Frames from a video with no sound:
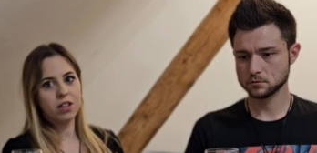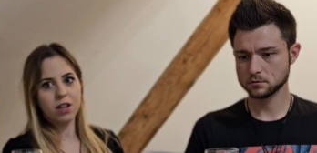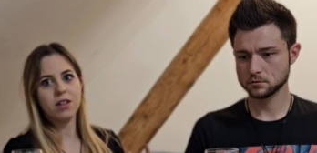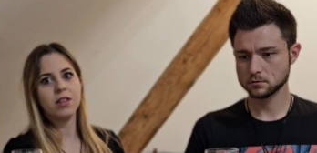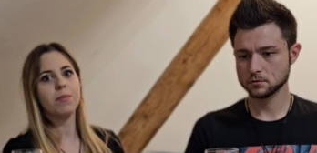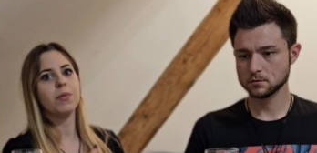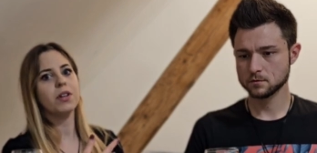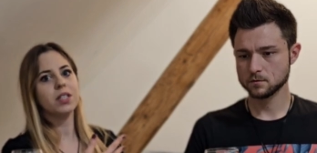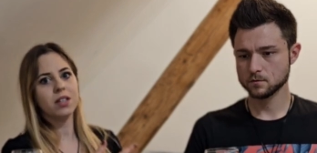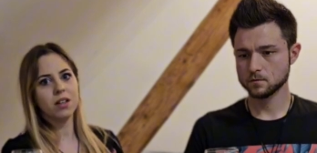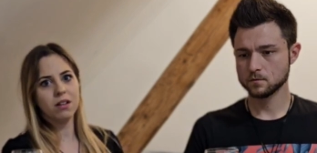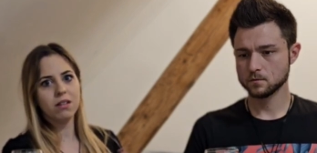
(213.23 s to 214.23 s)
Speaker 1: the the
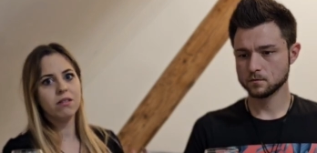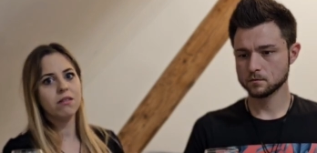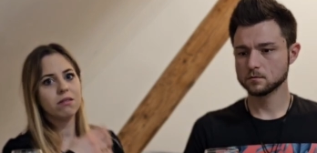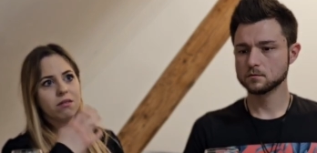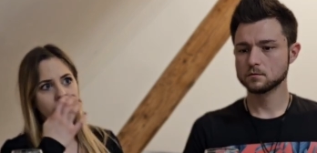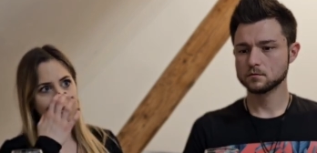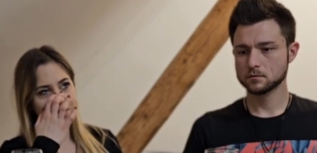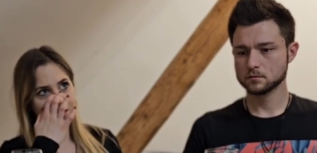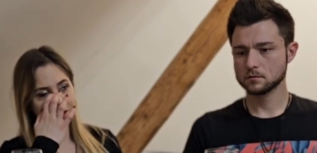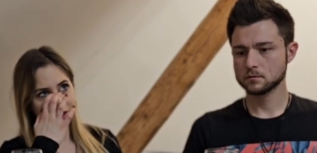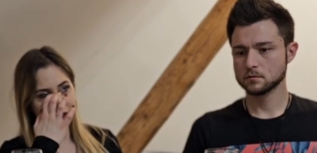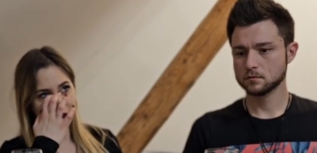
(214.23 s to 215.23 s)
personal
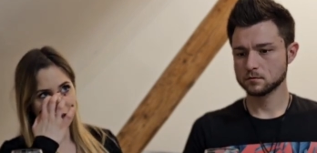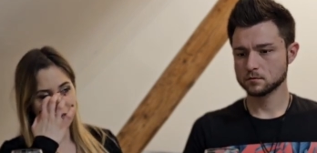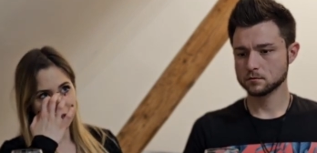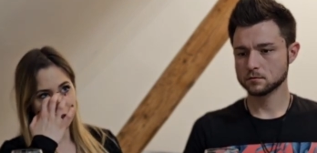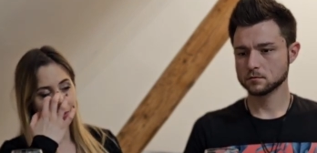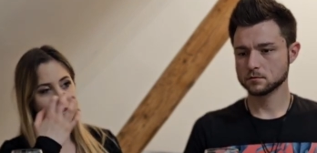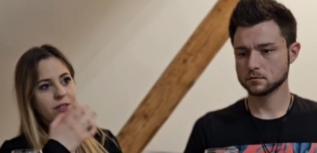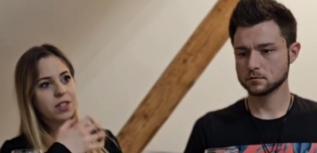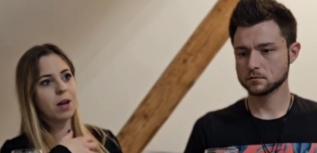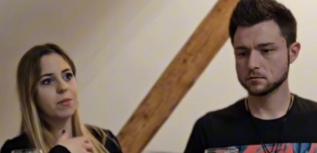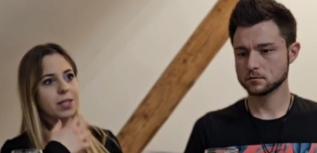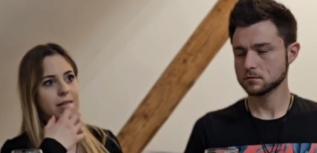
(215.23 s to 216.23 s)
you know set of beliefs
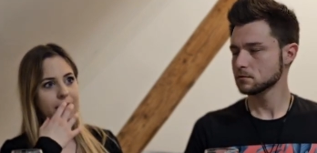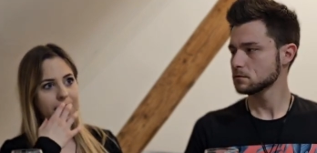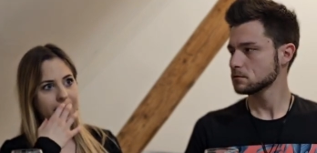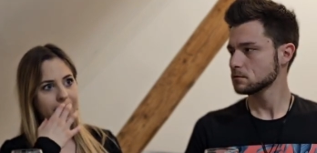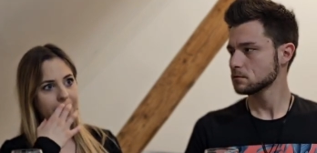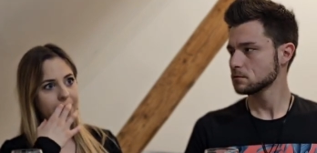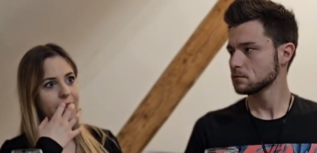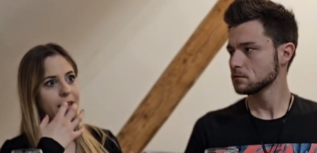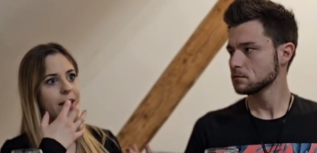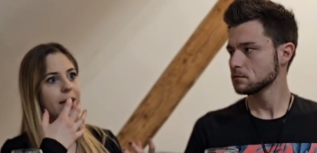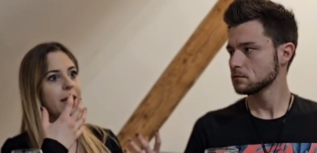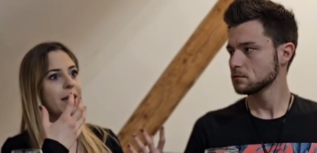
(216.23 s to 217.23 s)
comes in like
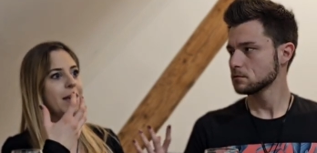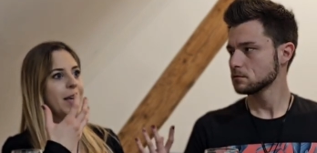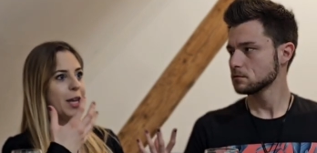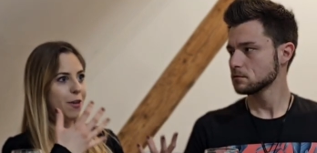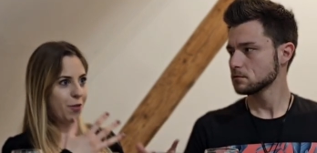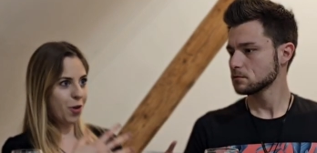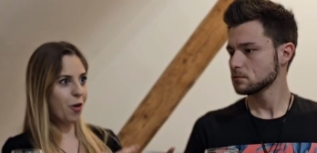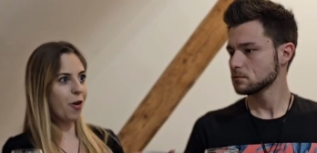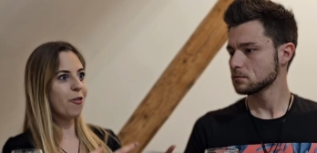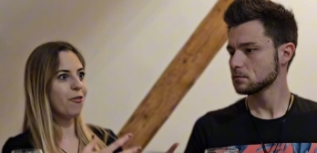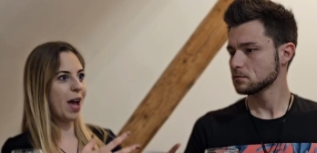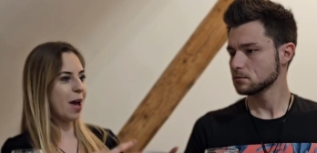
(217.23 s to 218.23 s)
if your
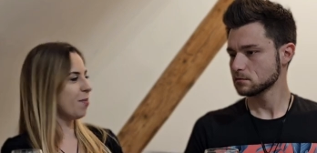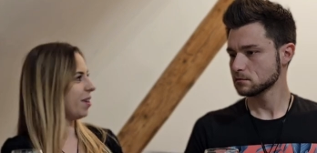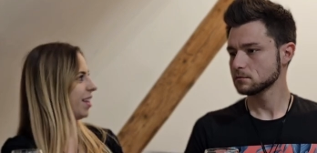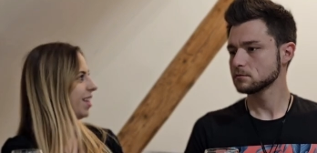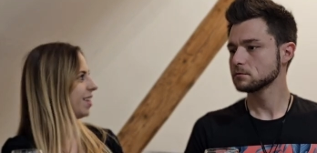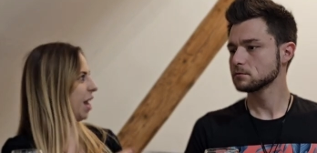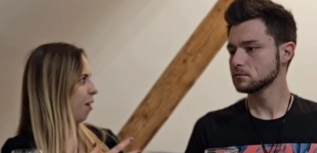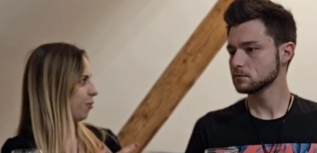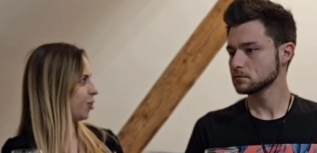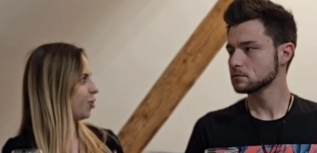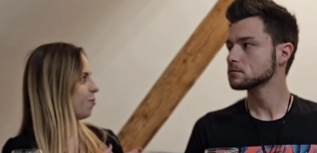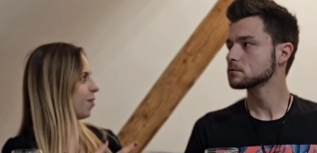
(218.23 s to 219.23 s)
family
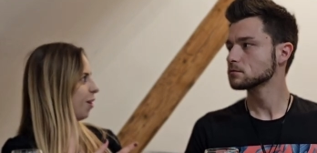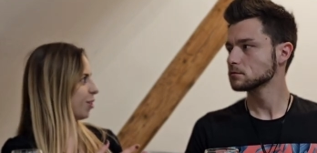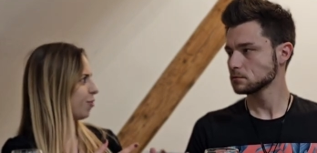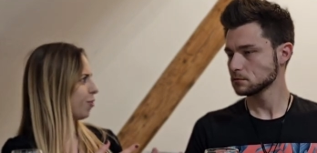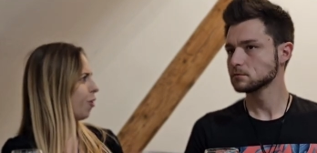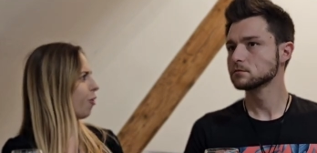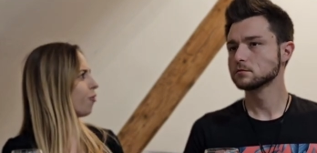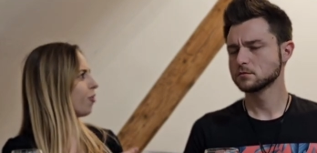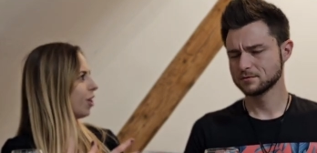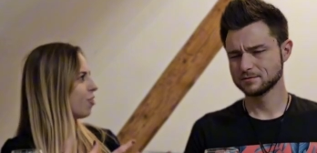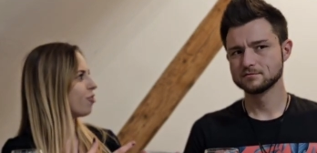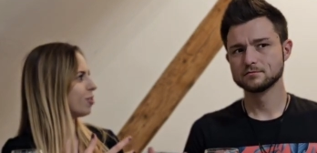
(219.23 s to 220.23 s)
denounces you because of your
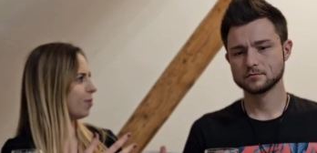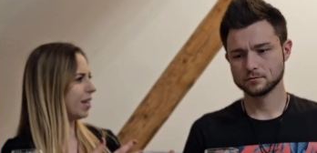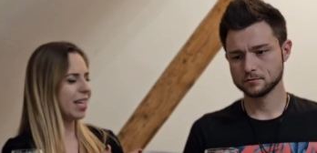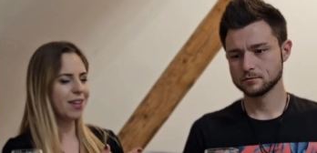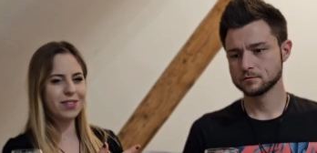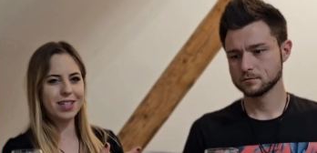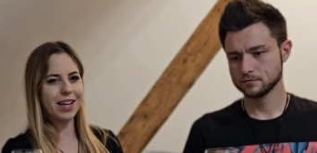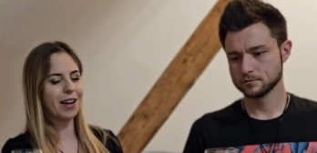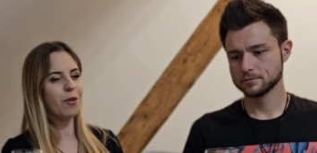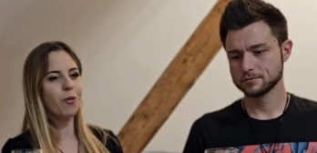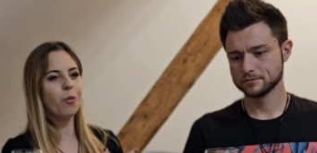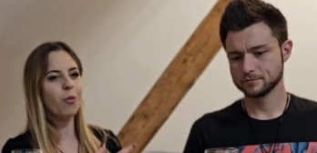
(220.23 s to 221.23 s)
religious beliefs like
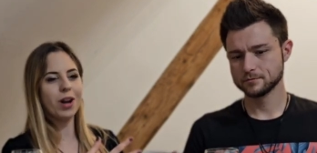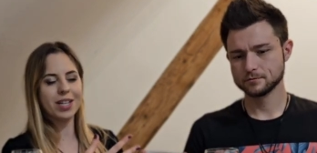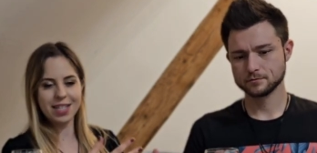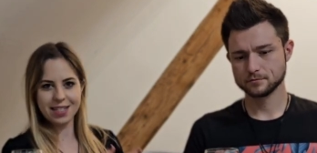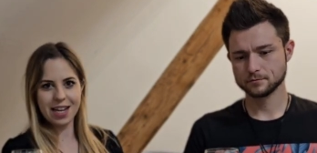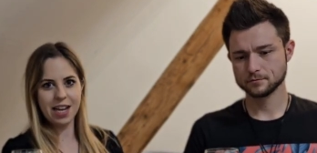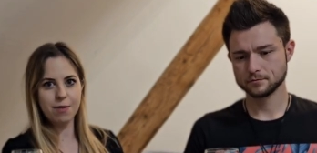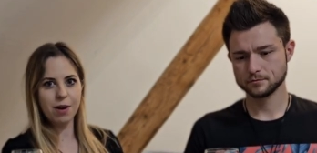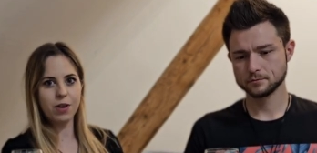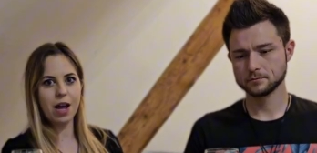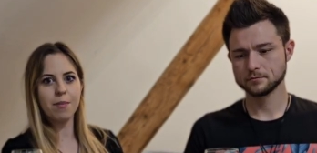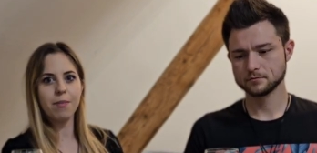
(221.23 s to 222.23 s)
what is the thing about
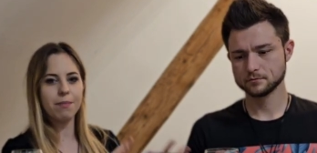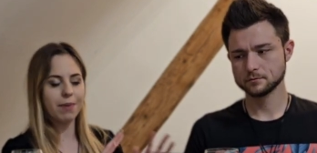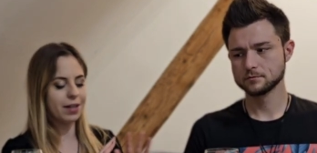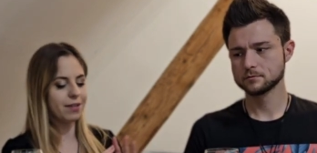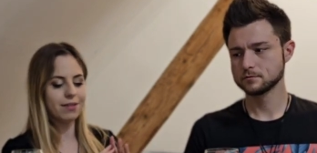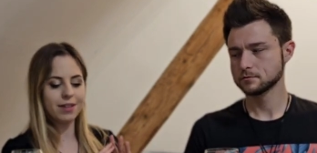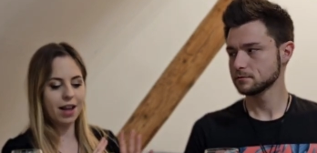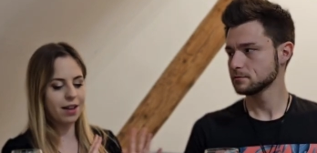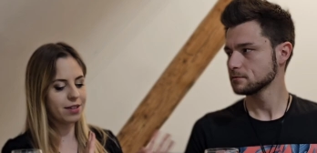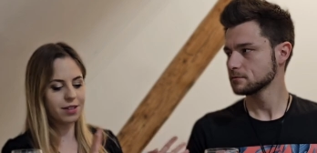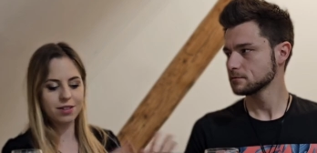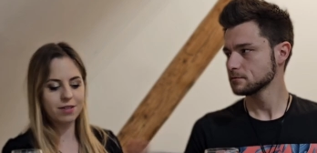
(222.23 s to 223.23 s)
them but
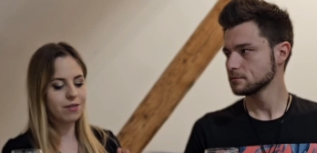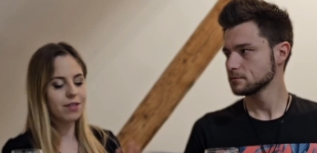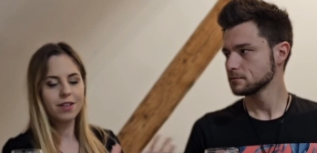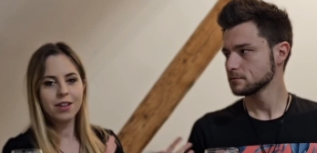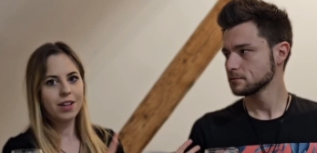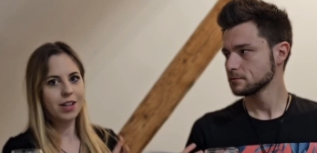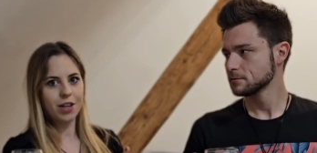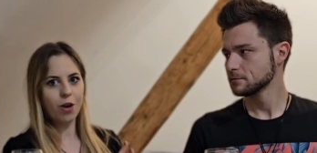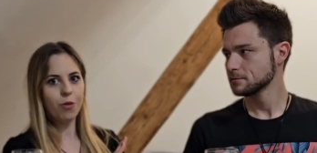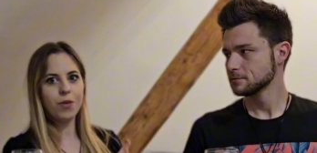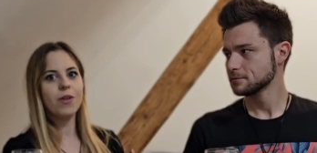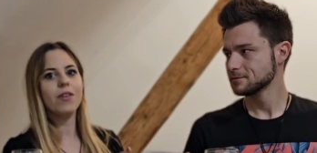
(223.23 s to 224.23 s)
that's you know
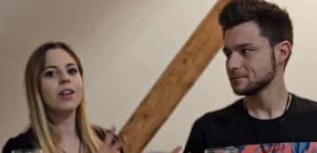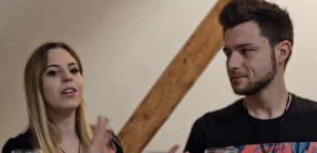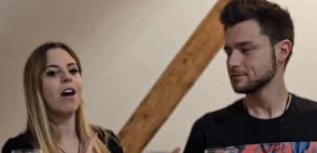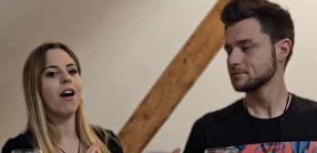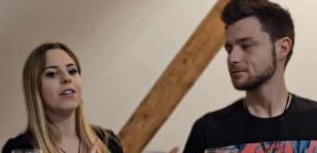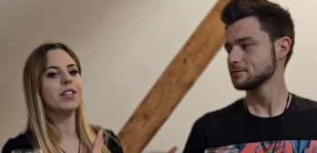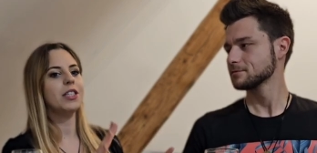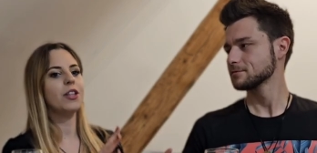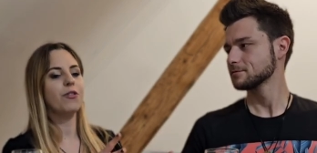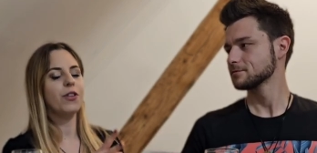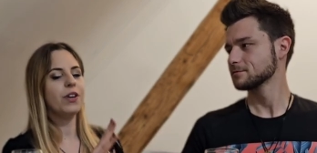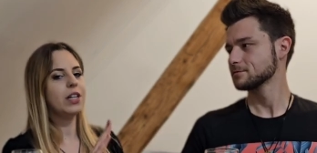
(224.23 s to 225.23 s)
we will not
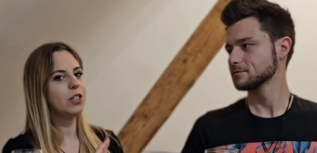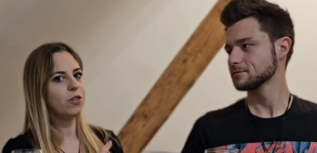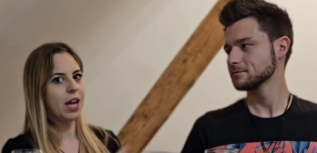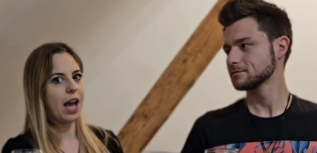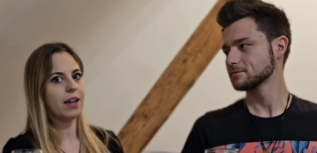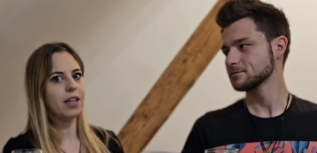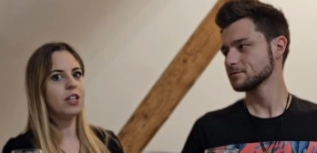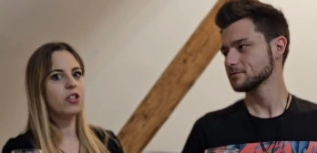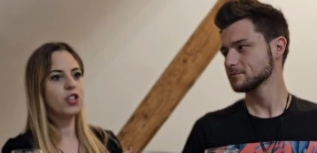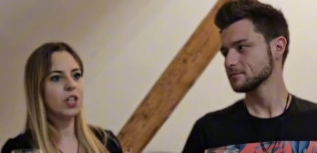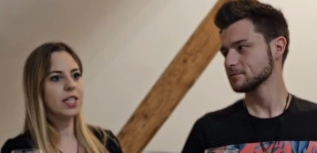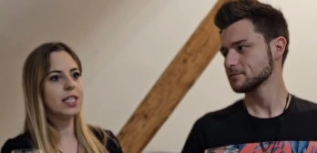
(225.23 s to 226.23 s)
interfere into that it's
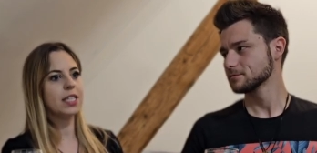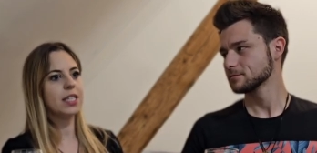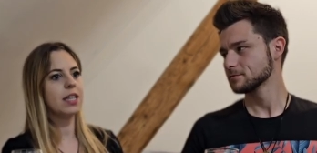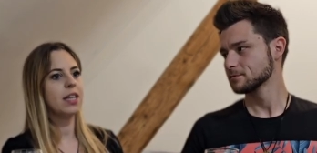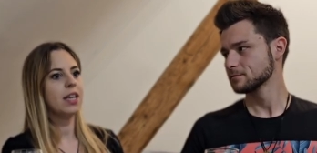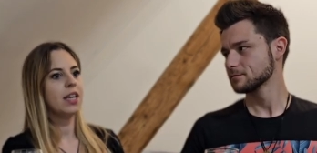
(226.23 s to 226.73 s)
just